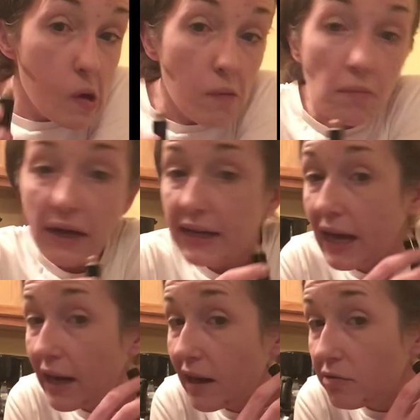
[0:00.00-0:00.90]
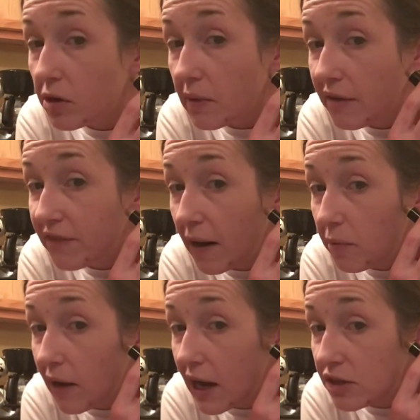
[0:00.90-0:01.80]
my dad had real bad
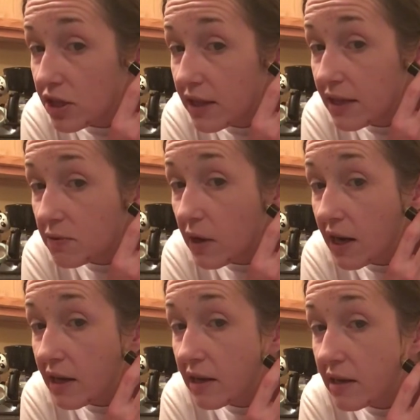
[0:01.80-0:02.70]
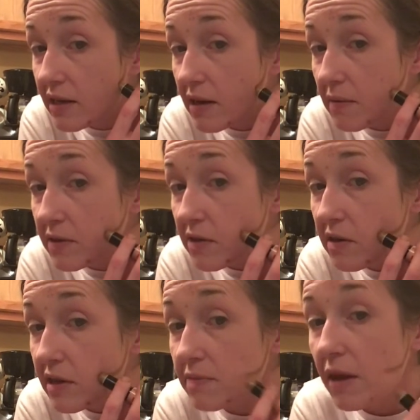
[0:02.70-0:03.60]
fibromyalgia. That's why he ended up, and so
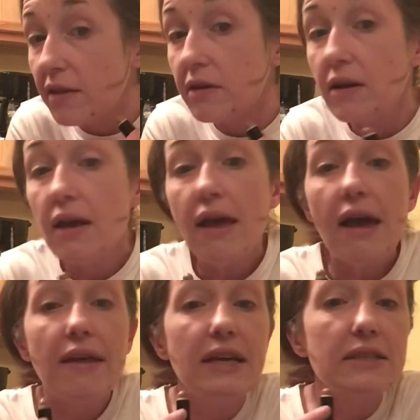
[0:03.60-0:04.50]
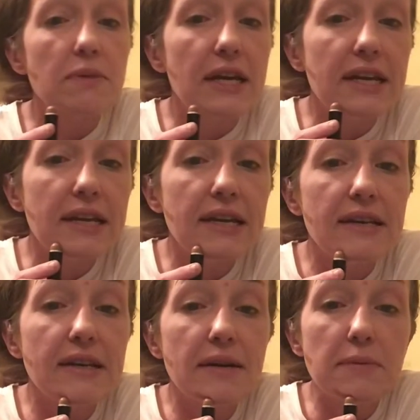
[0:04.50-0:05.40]
did his mother. And that's why he
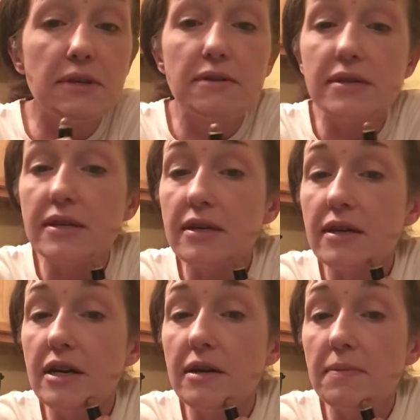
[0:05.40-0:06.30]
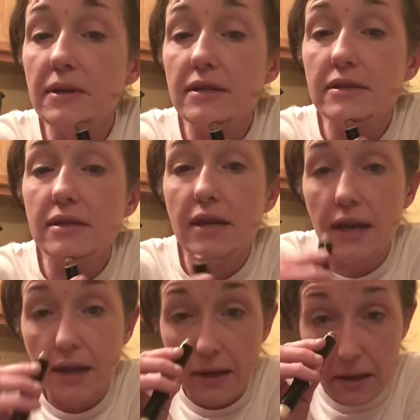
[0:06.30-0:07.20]
ended up using opiates.
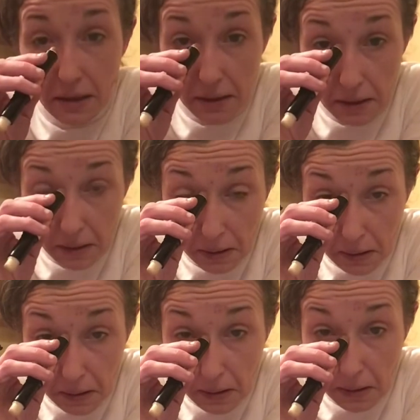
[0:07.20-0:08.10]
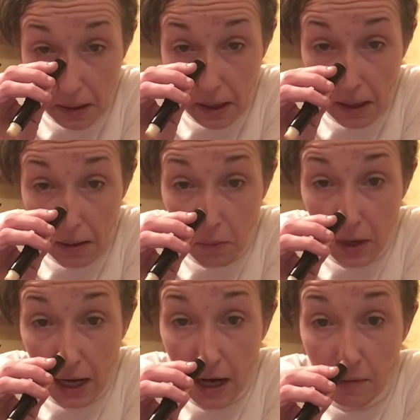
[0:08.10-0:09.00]
And when
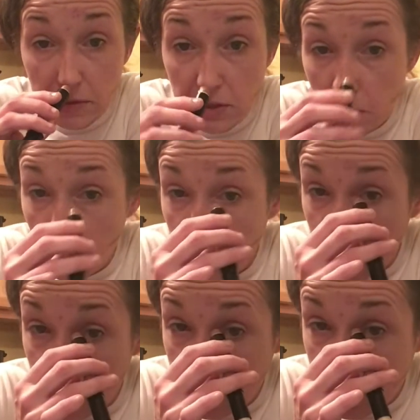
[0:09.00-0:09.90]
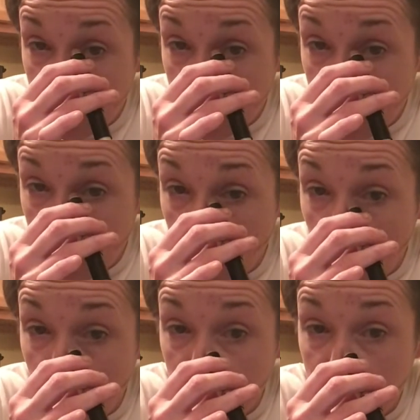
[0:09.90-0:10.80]
I was
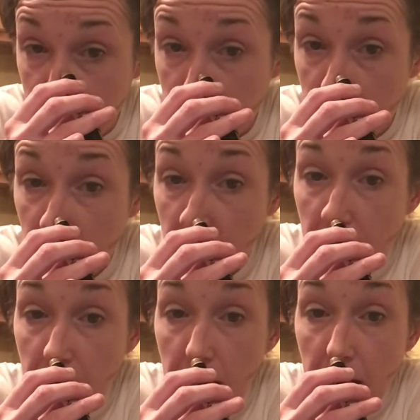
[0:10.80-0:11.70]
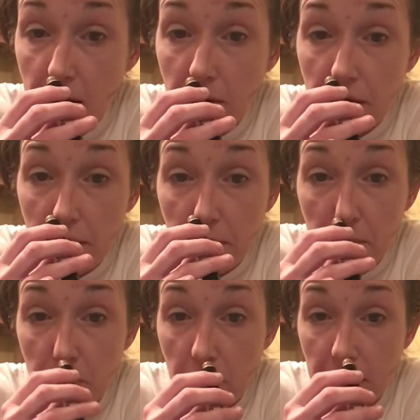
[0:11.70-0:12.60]
26 and I woke up one
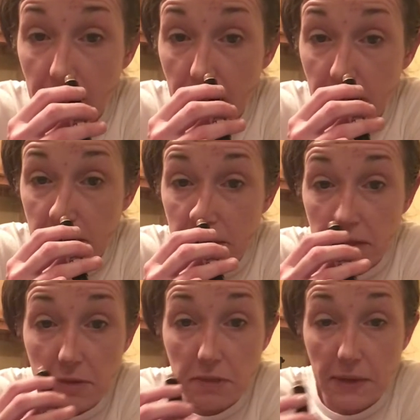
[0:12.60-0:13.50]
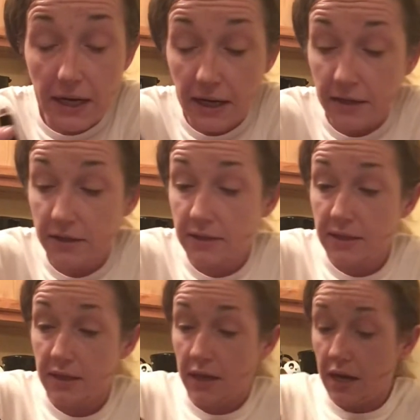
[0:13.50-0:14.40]
morning and I was in so much pain I couldn't
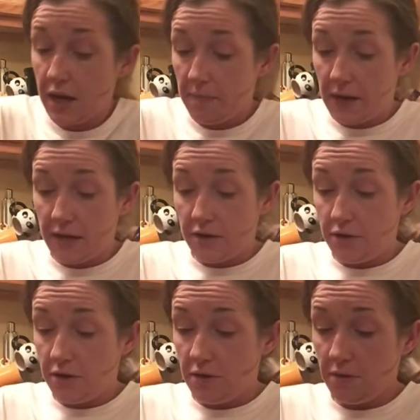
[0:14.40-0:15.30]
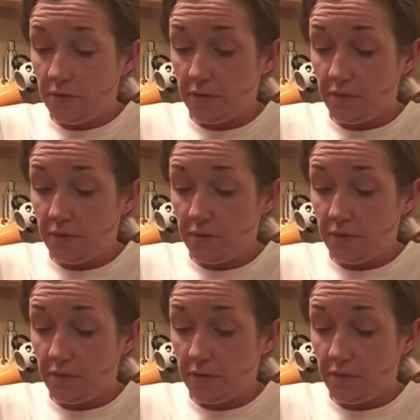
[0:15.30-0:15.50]
sit up, I knew